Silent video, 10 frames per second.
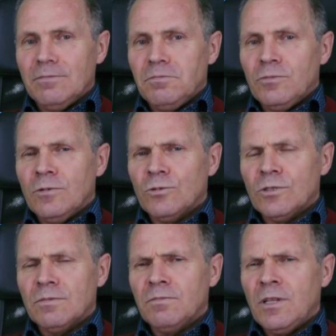Because for
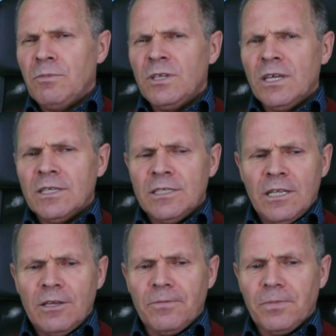me,
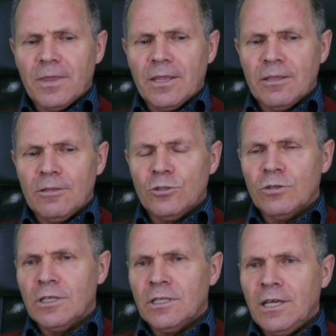I don't know, it
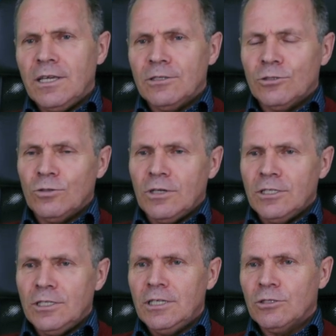makes no
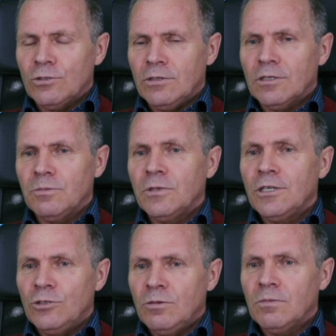difference if it's
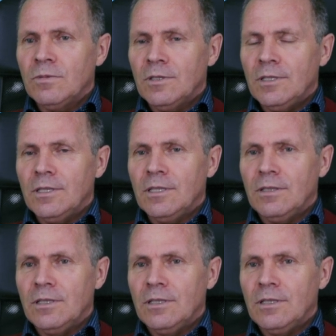China or Russia.